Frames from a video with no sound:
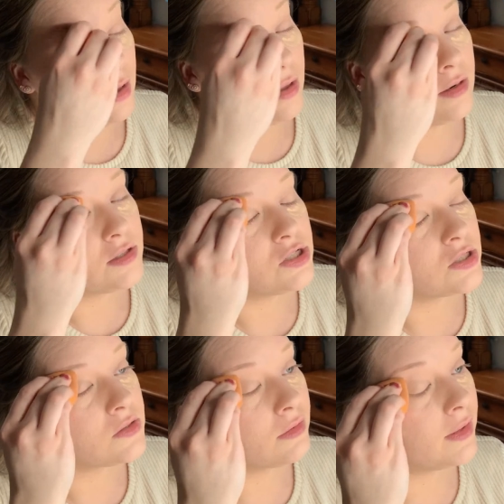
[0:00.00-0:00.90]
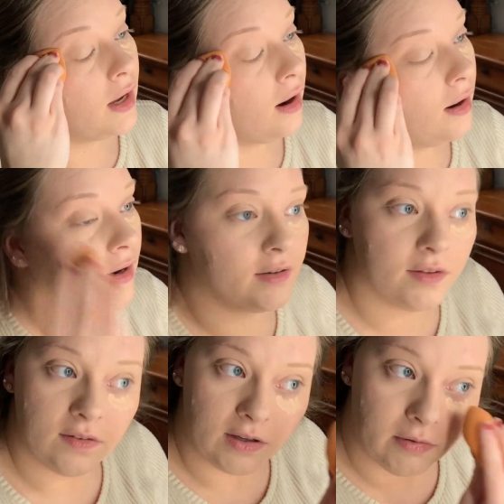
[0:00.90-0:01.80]
And it's just really hard
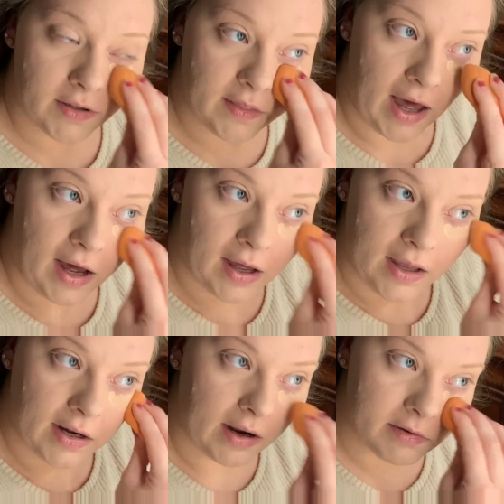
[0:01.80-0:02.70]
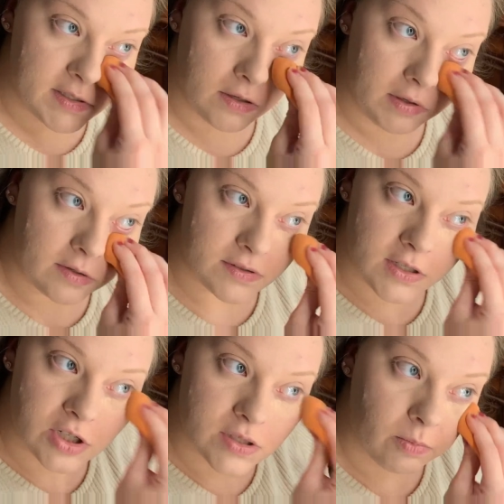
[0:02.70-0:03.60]
to deal with that. And I was so used
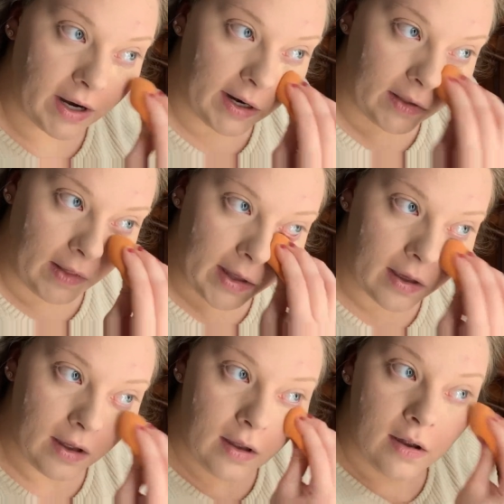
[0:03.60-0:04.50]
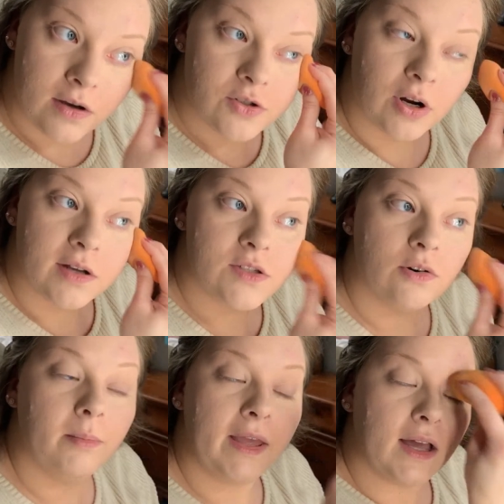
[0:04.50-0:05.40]
to just wearing like
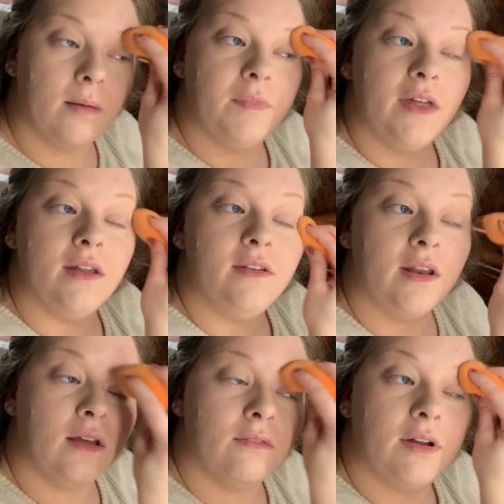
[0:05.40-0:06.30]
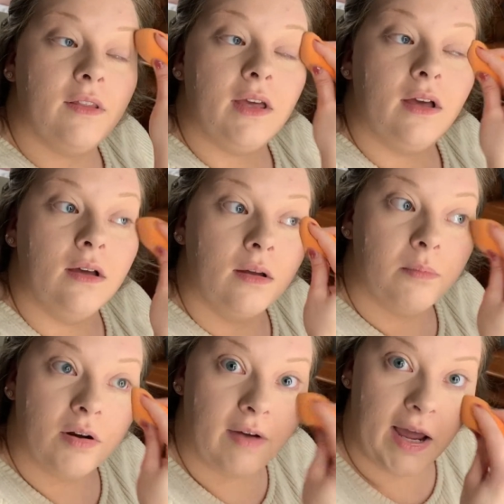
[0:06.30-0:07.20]
drugstore makeup that didn't really
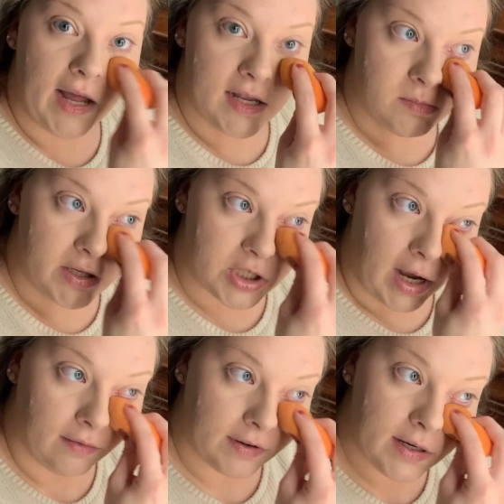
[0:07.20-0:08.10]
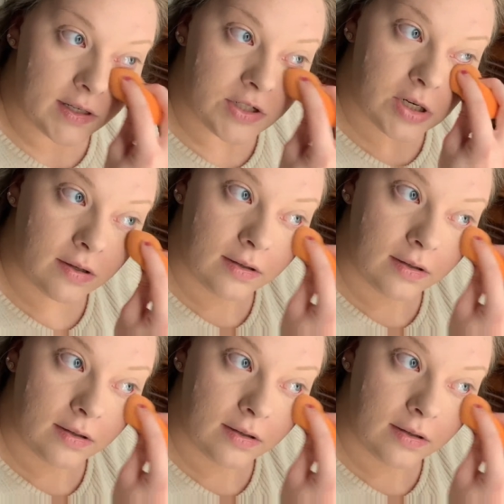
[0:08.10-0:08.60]
provide as much coverage.